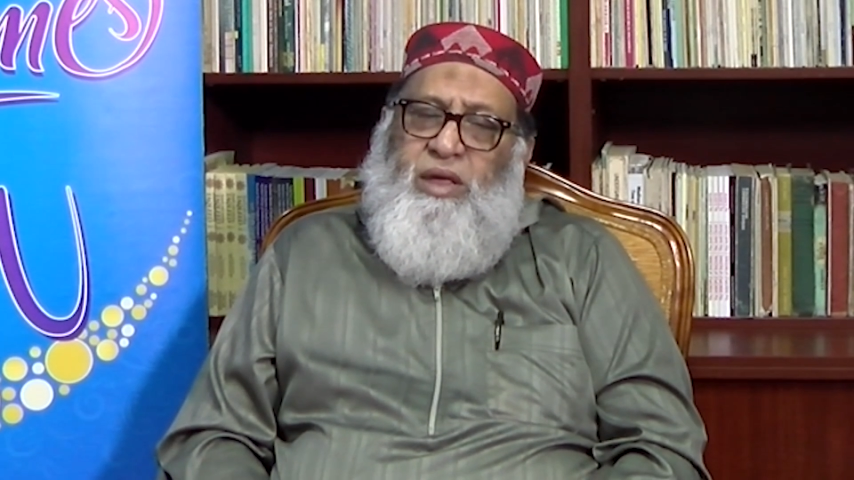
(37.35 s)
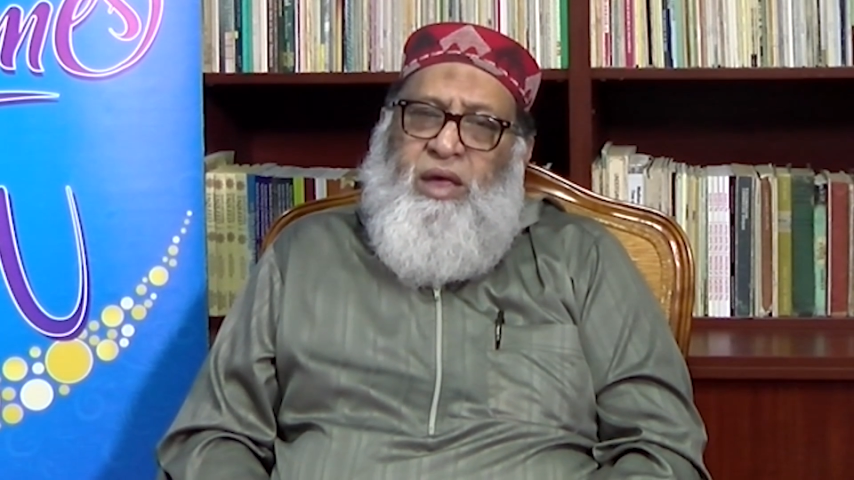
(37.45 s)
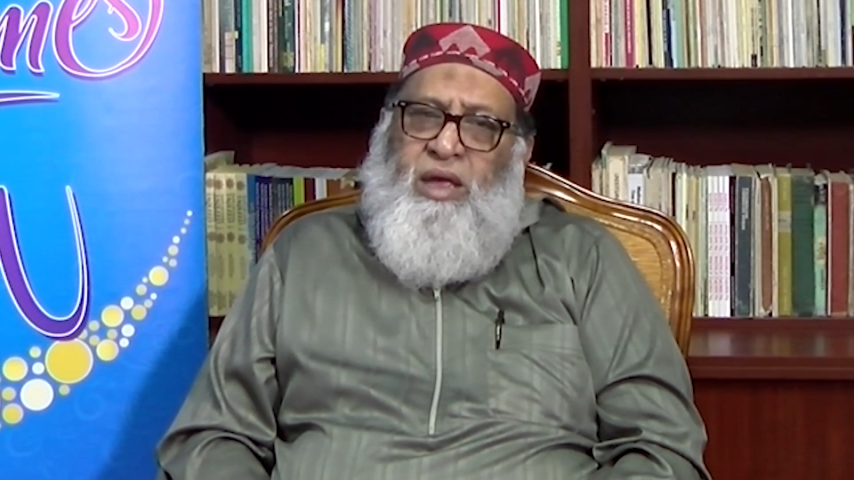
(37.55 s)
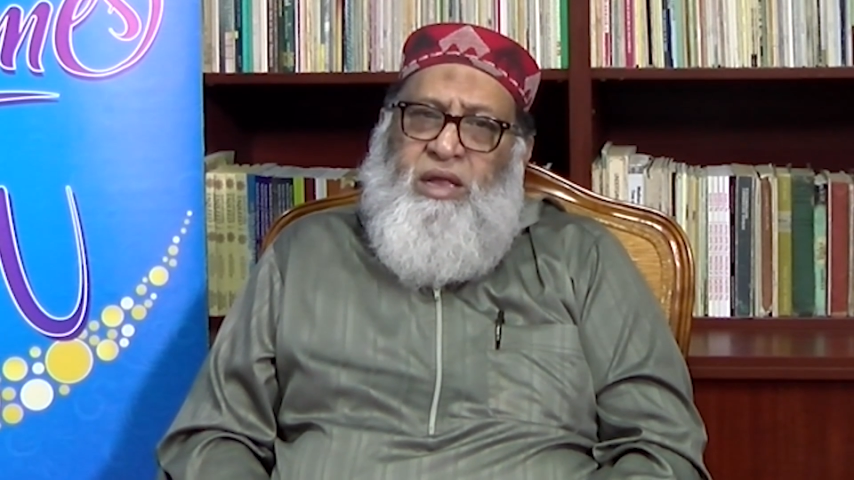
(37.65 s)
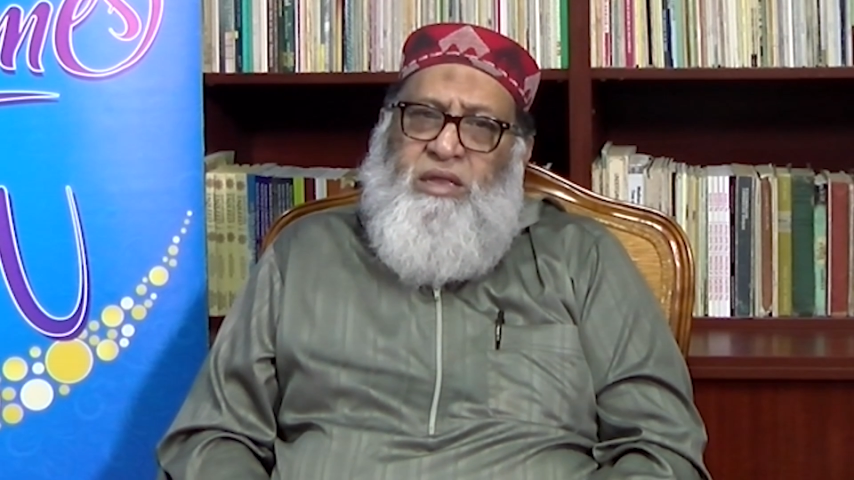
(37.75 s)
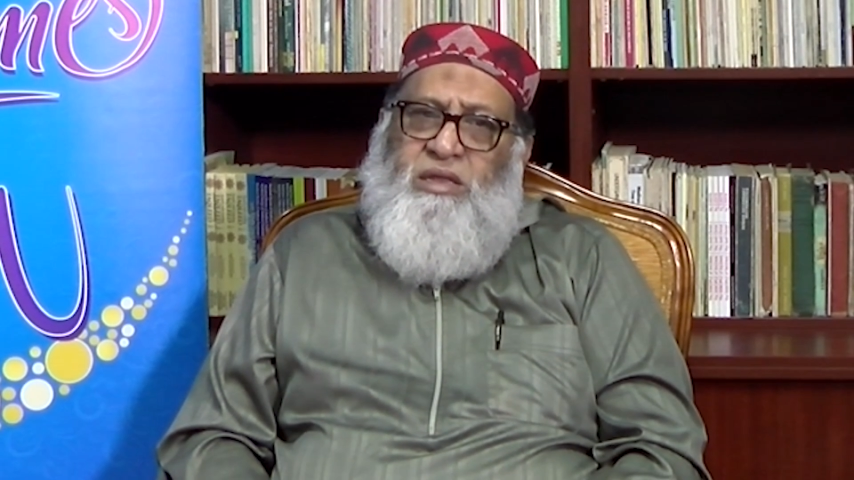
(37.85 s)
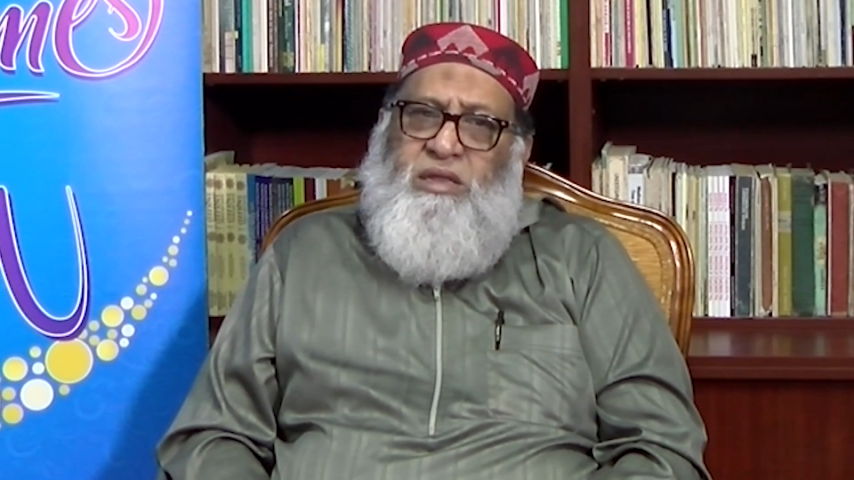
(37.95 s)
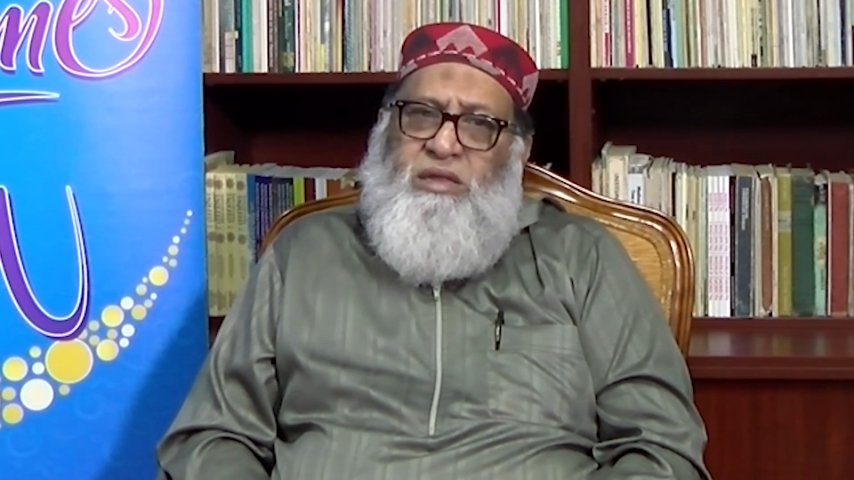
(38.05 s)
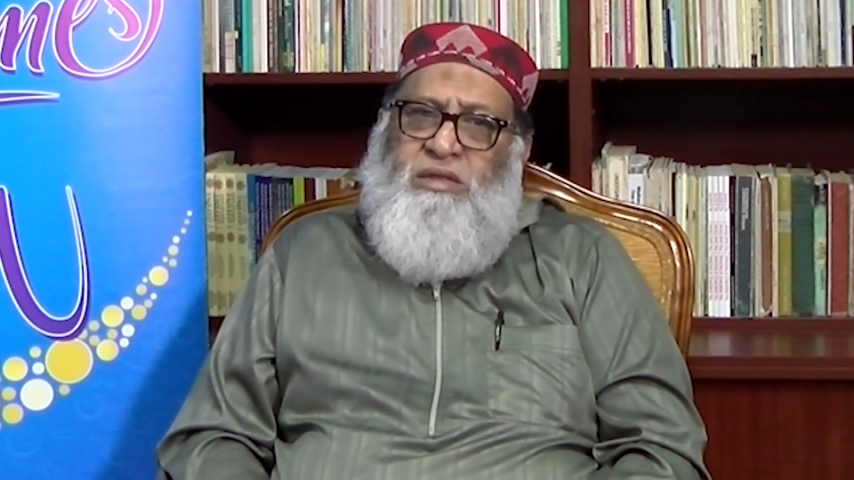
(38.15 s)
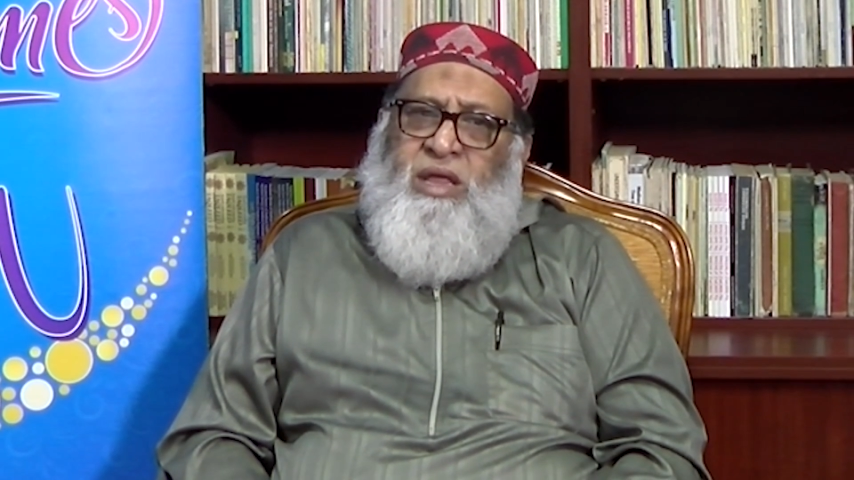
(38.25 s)

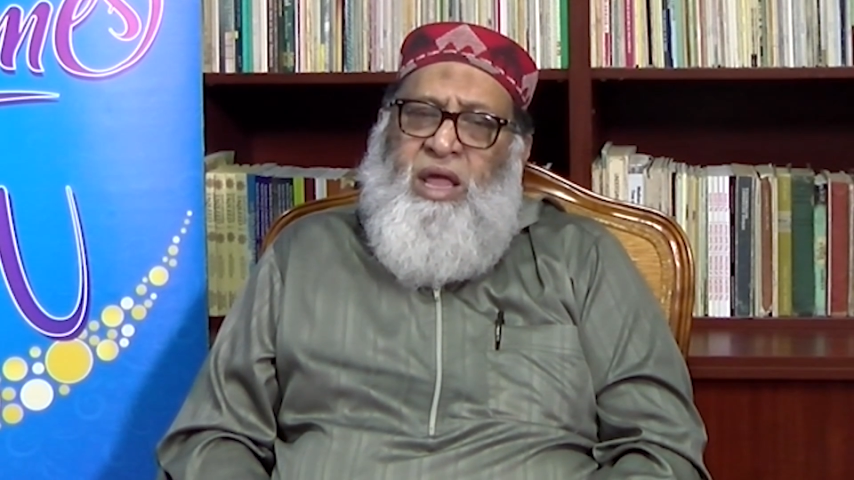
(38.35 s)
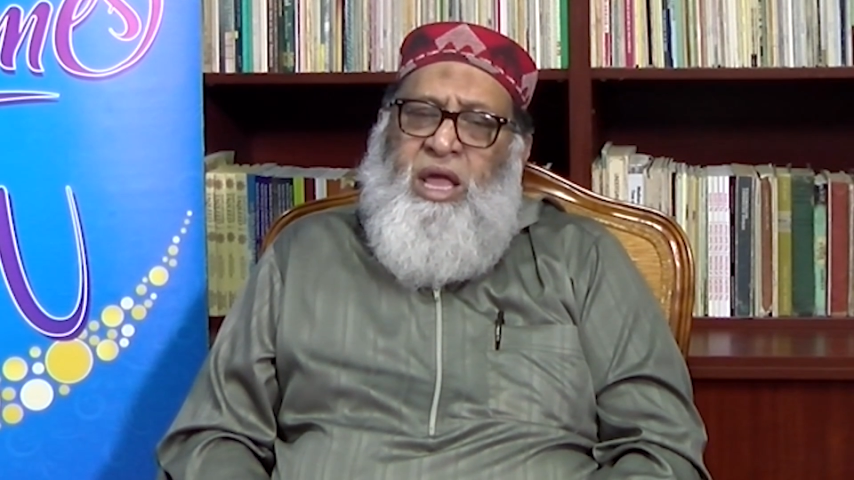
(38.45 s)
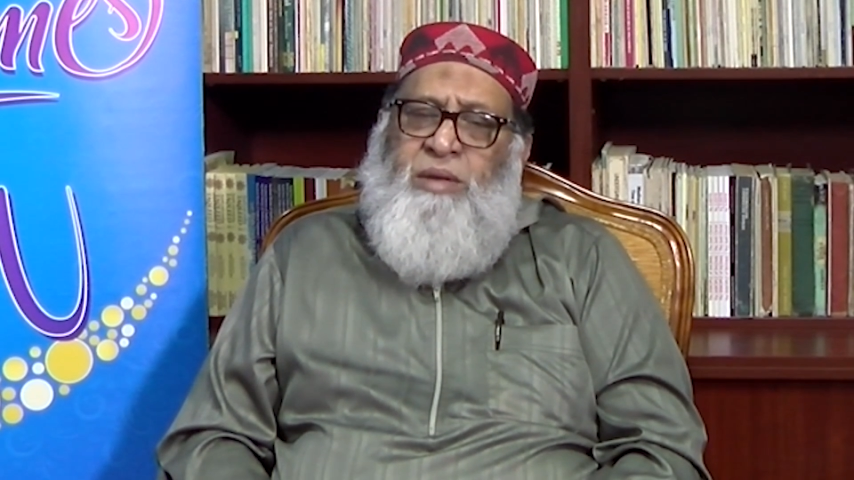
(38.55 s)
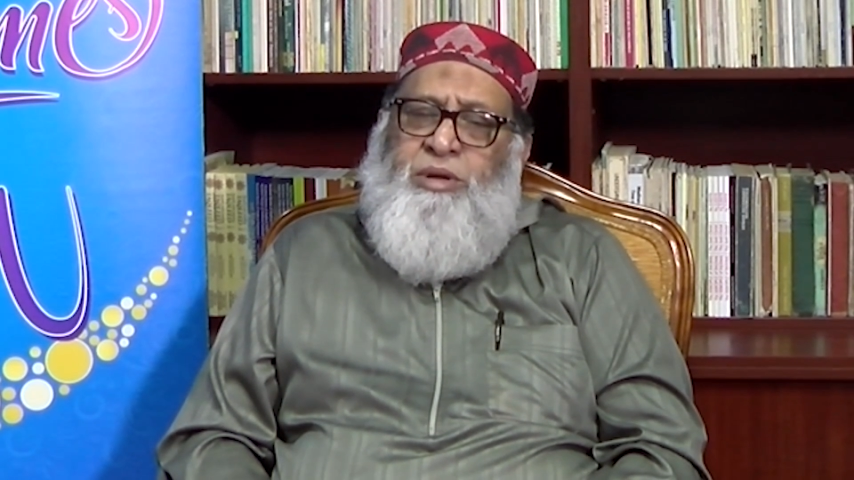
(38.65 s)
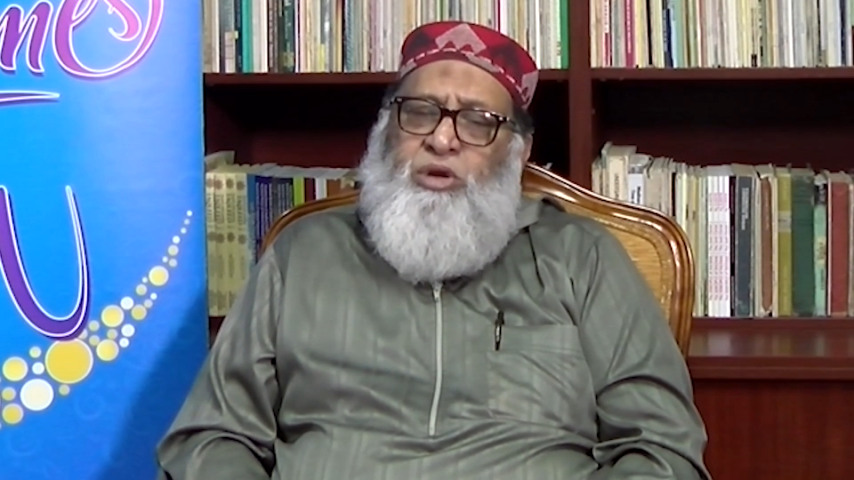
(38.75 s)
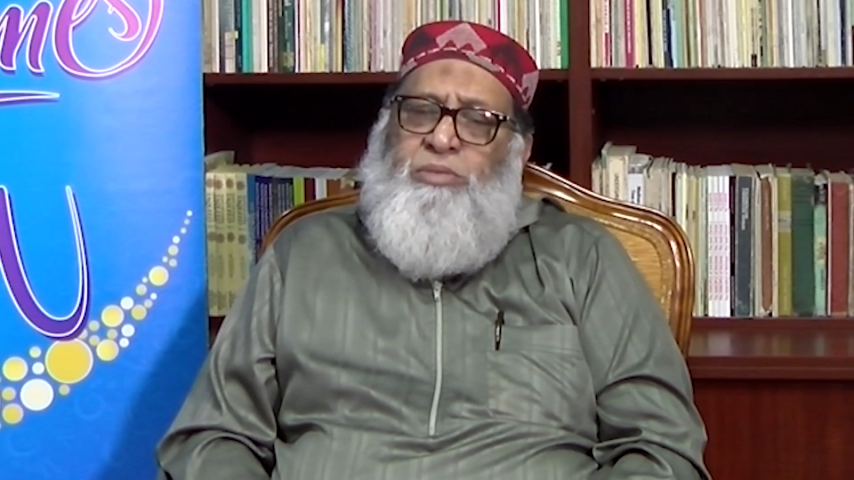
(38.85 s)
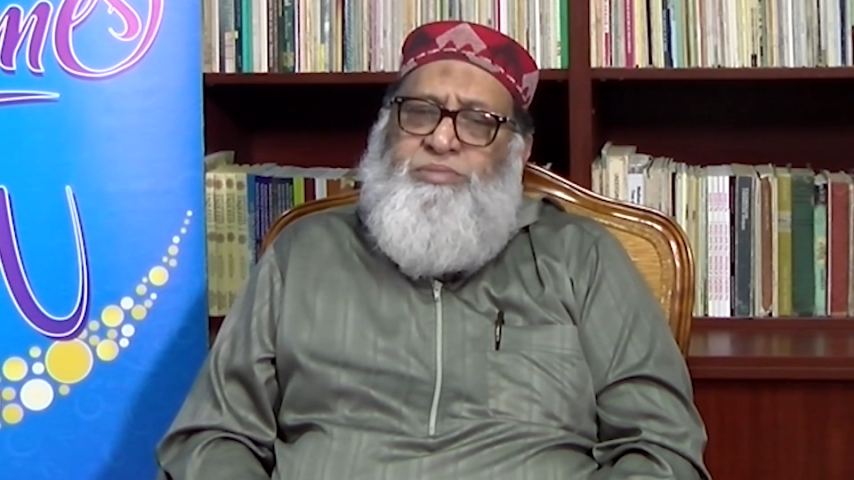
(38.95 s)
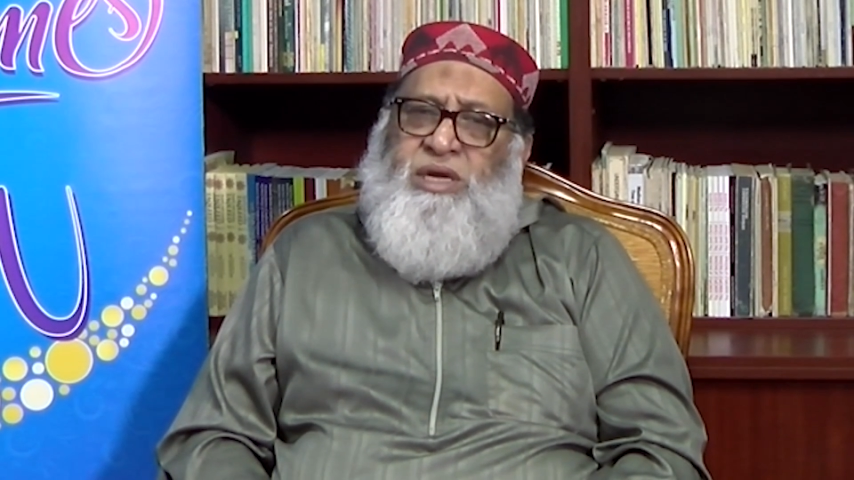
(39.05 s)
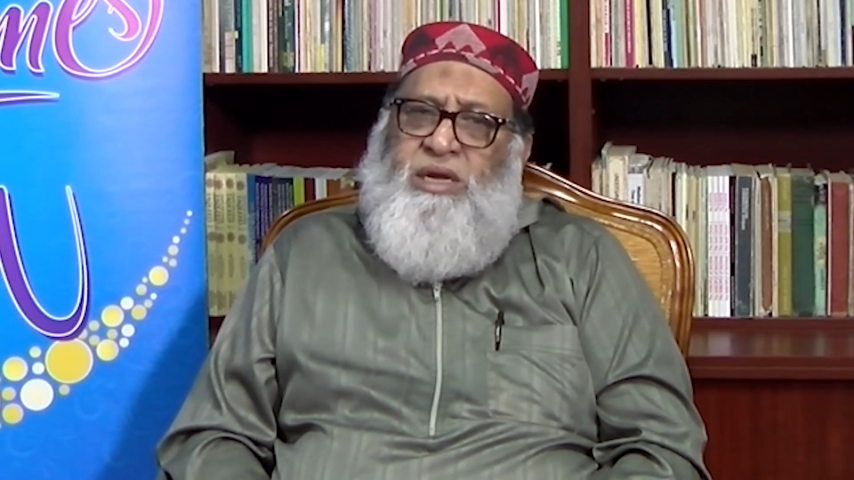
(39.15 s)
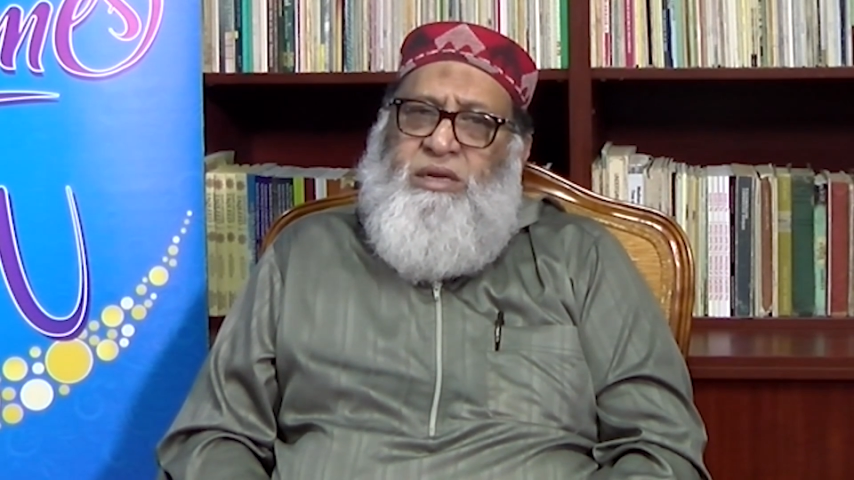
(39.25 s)
and the aim and
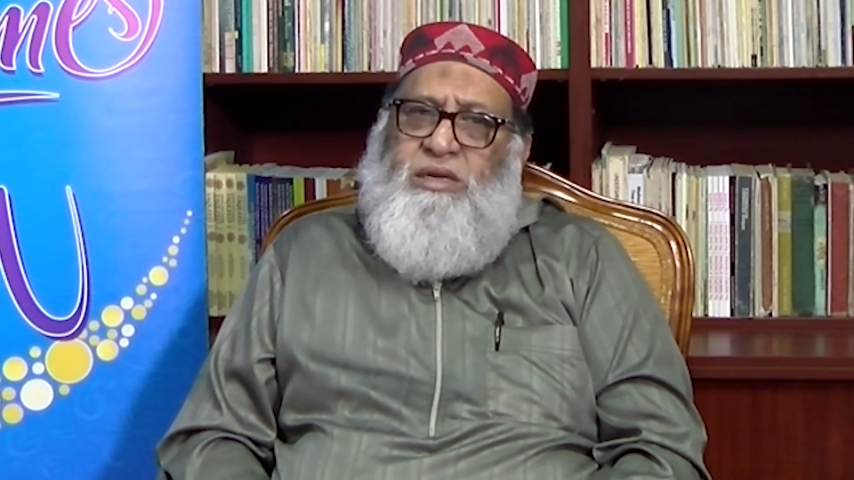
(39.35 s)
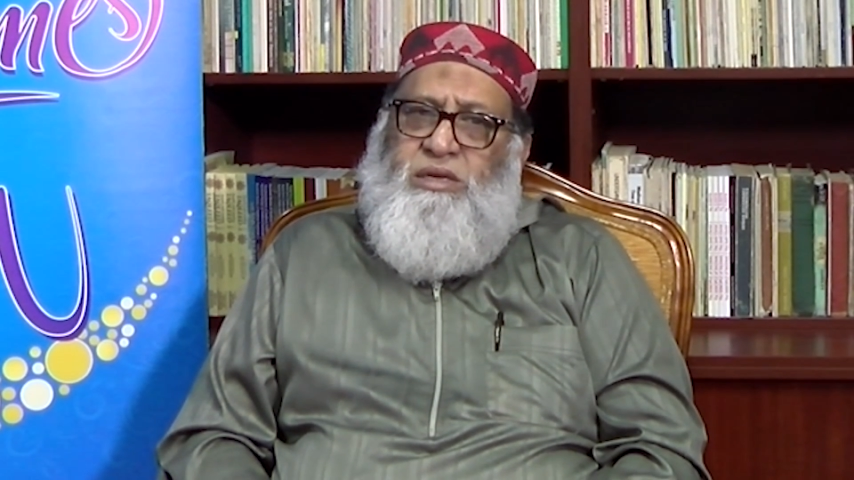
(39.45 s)
object